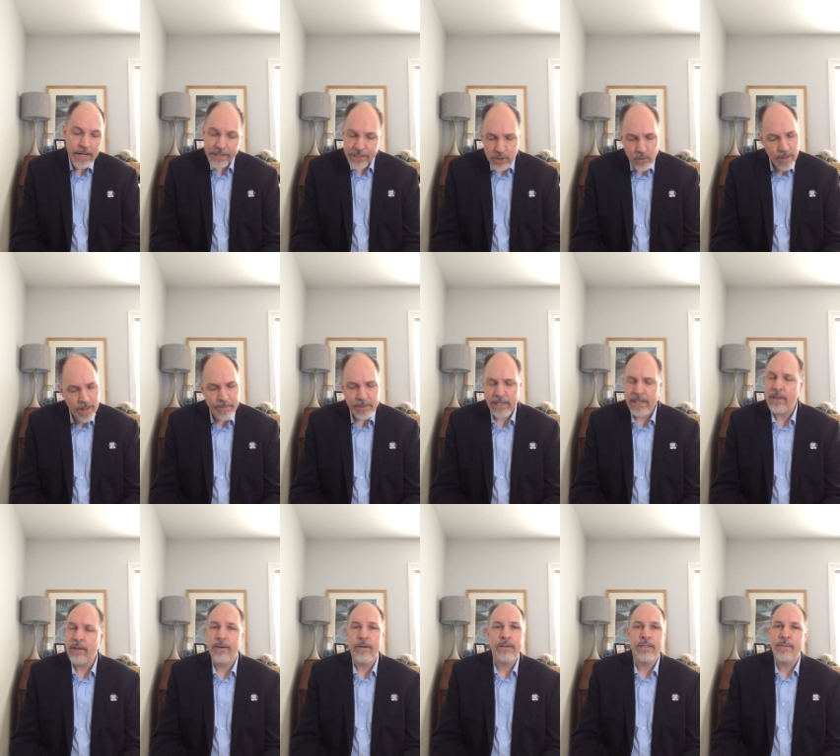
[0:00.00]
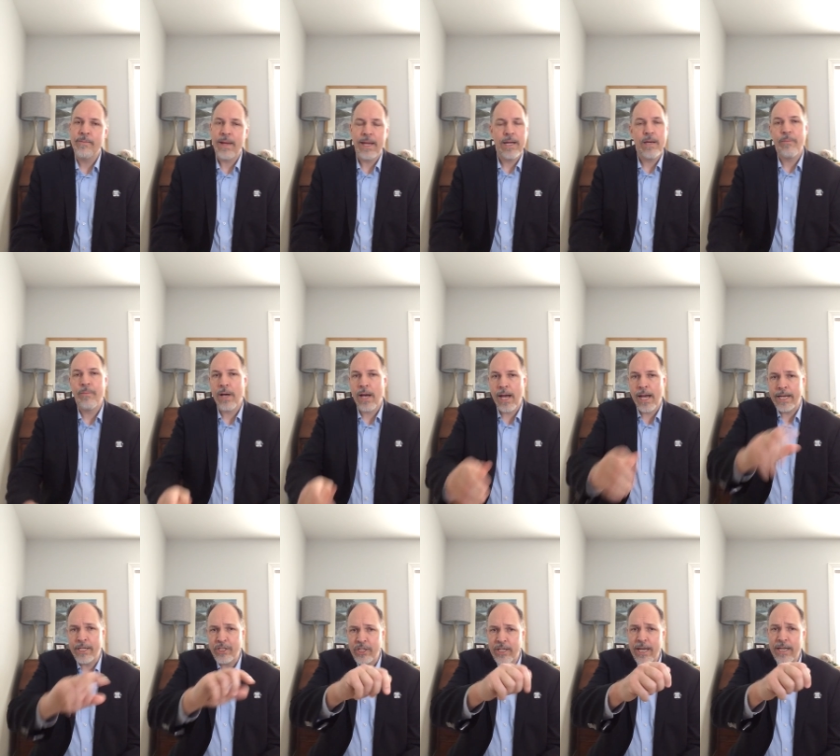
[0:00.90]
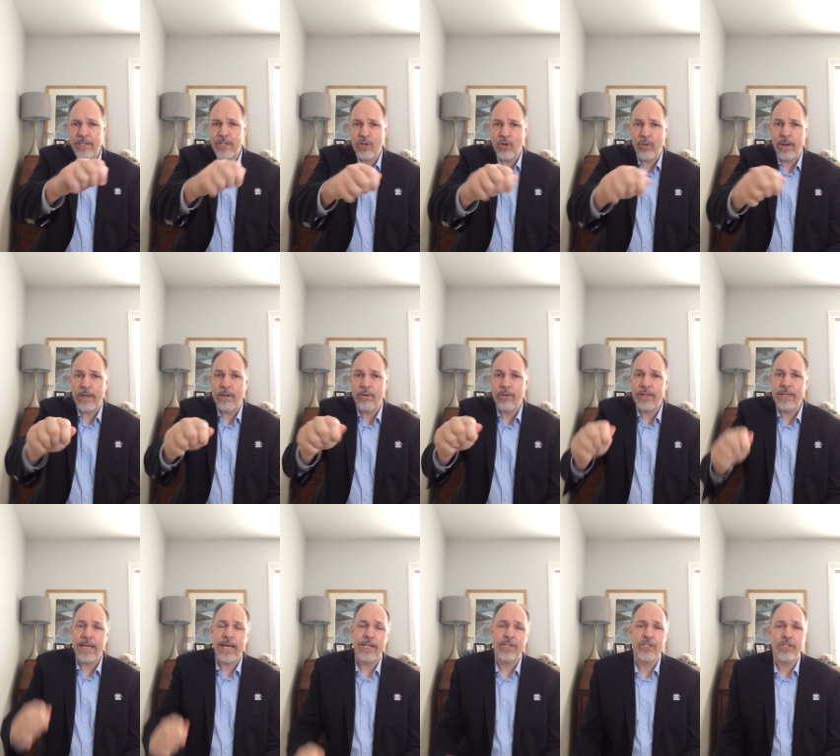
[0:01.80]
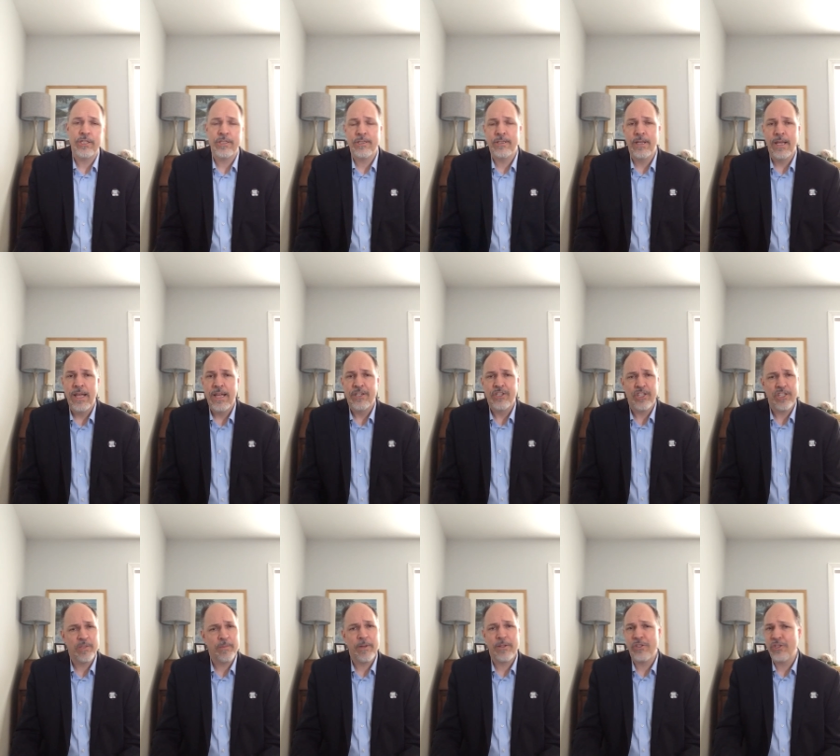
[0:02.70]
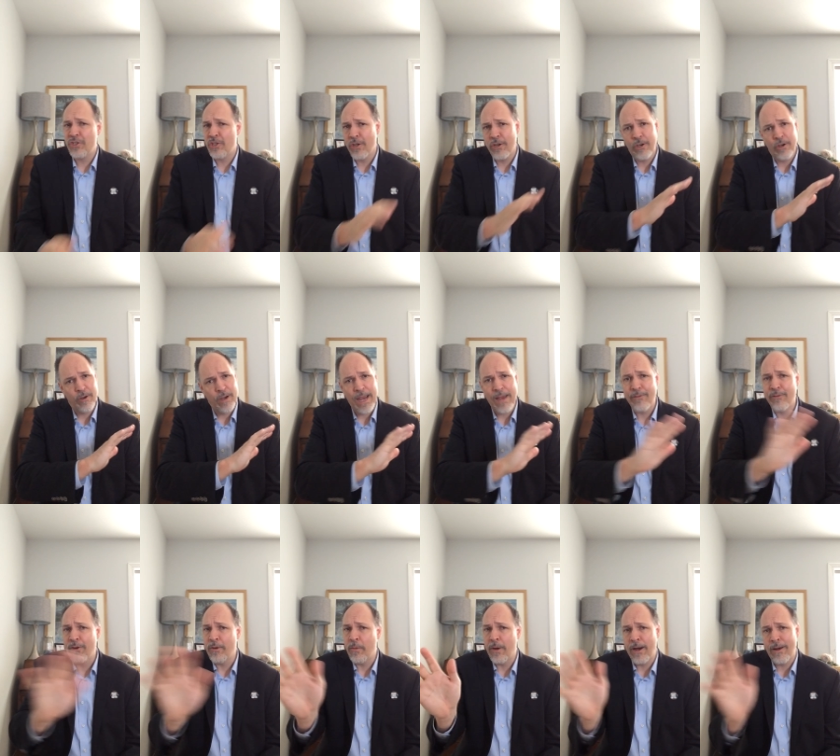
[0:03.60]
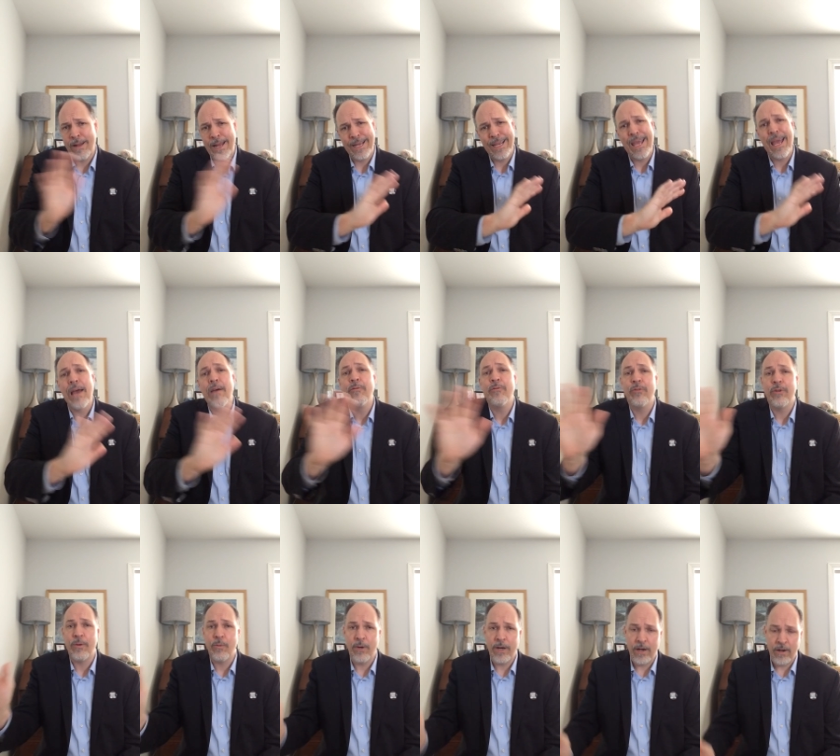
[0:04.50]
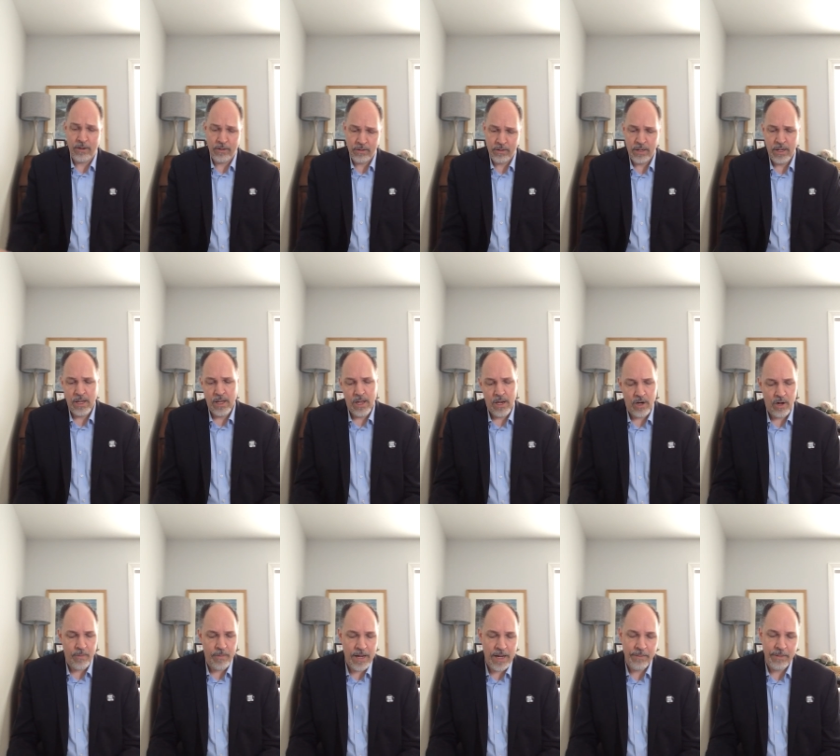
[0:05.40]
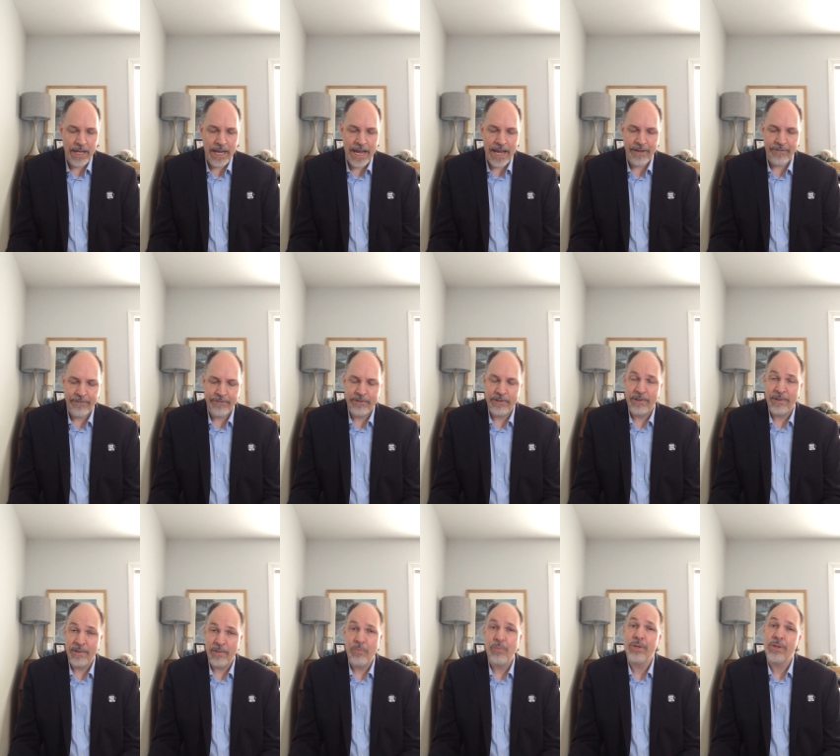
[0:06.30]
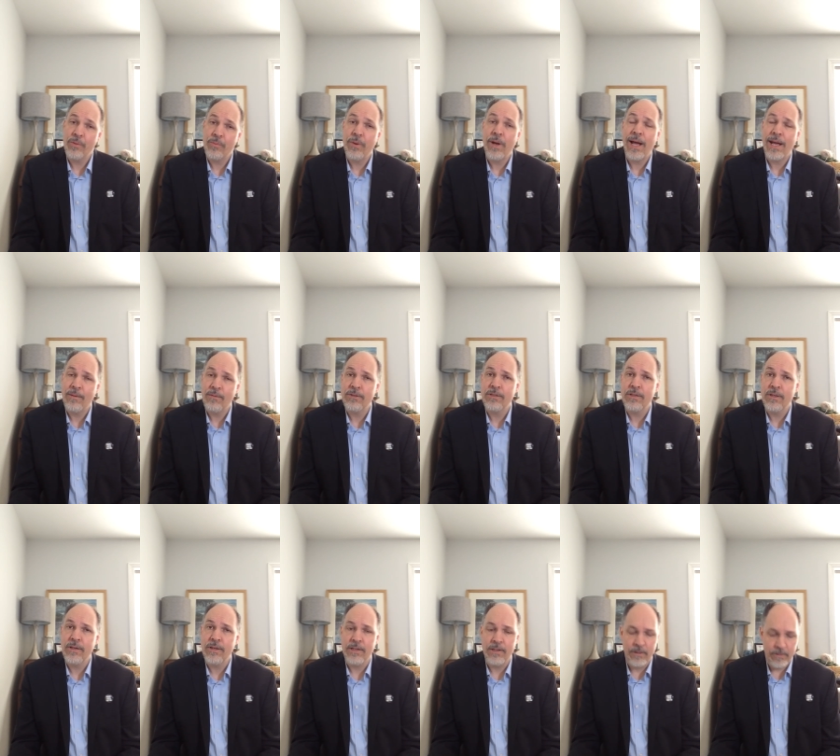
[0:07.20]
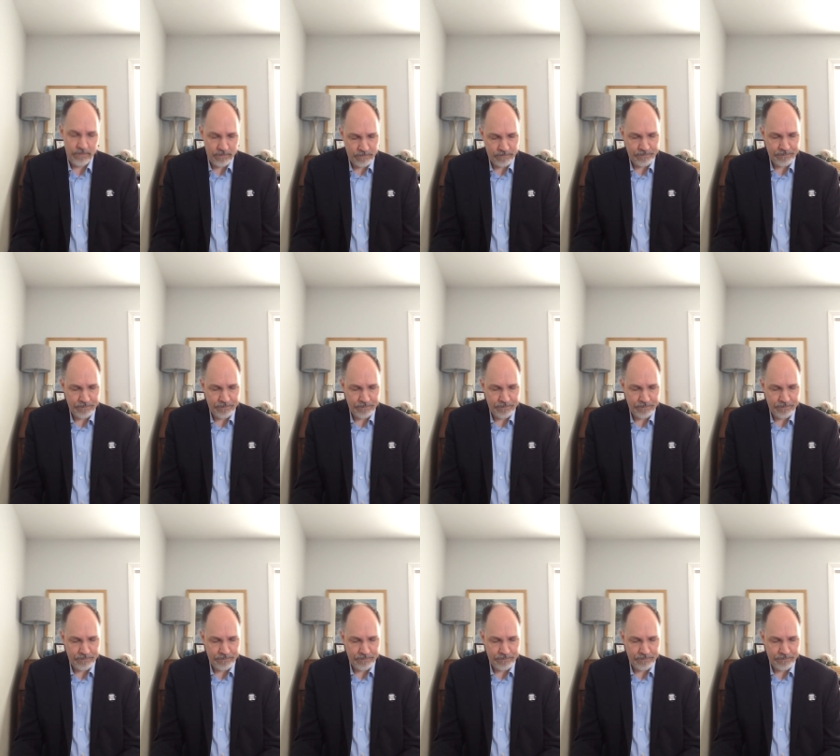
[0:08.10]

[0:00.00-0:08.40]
So Emily learned to make a pie. She got to crinkle the edges. She spilled sugar everywhere, like everywhere. Her mom laughed, but the pie was good.